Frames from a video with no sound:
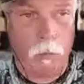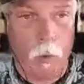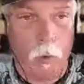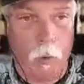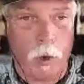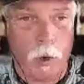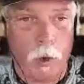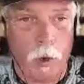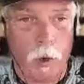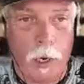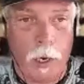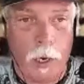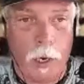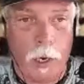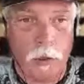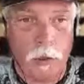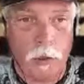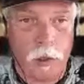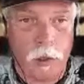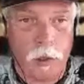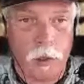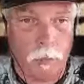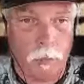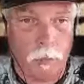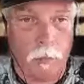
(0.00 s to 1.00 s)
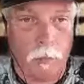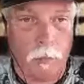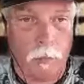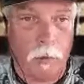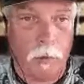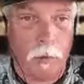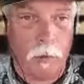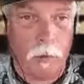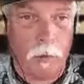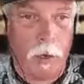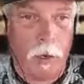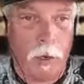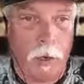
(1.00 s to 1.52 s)
organized,
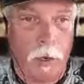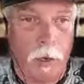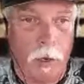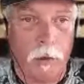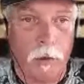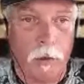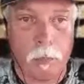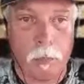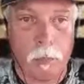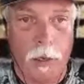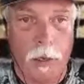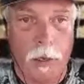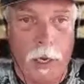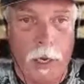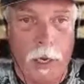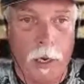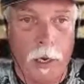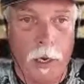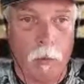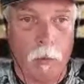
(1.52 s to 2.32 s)
evidenced by that